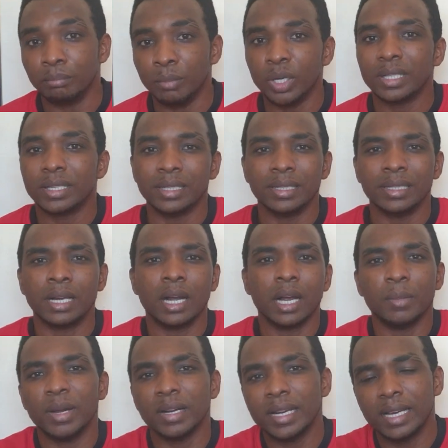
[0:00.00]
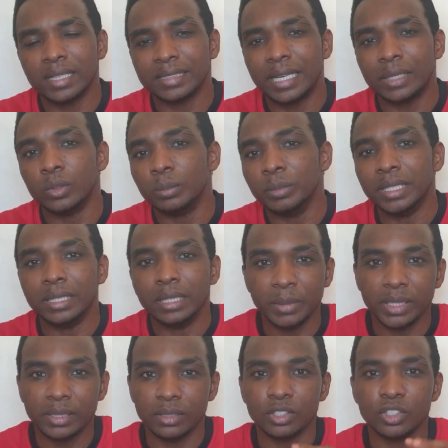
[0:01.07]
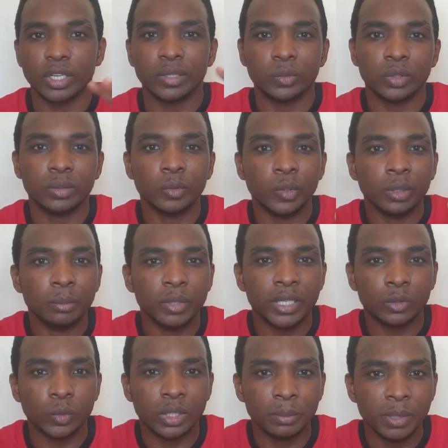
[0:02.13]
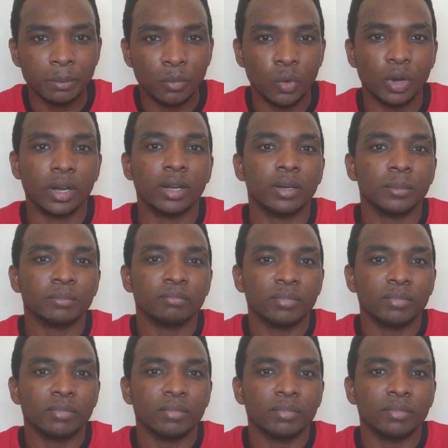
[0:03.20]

but the carbon dioxide will be limited, so it will, it will be more